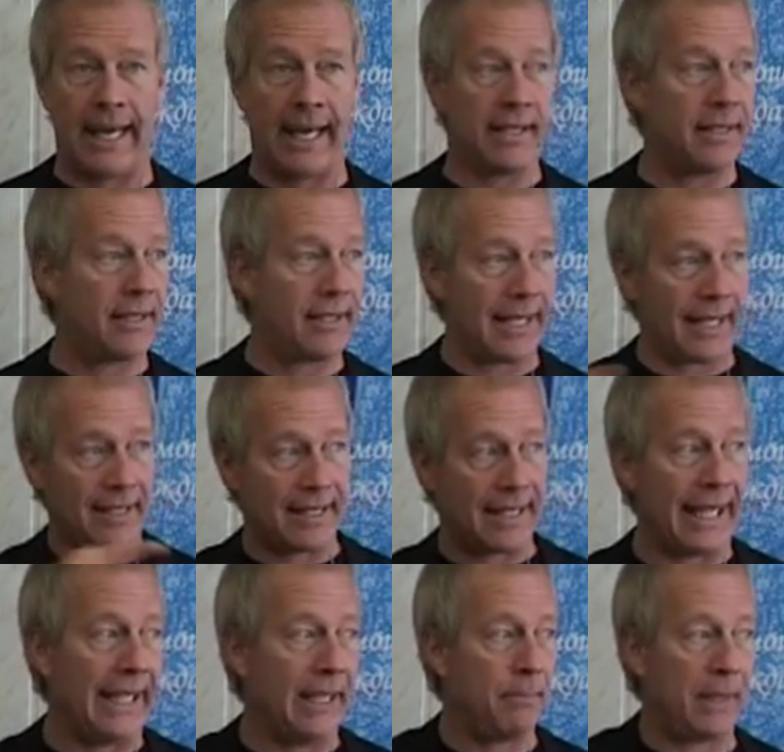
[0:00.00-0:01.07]
And
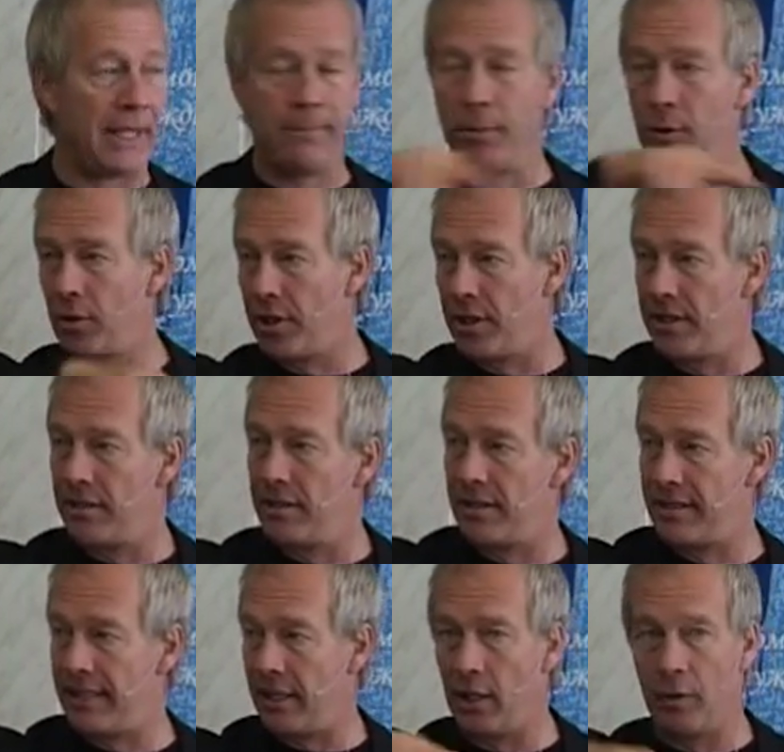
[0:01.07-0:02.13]
16 people could
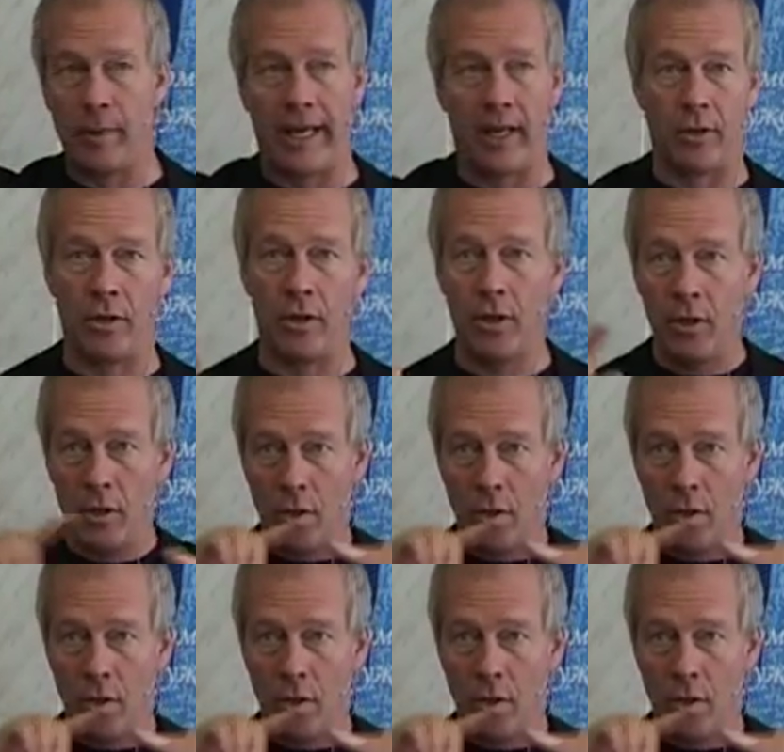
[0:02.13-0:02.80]
sit around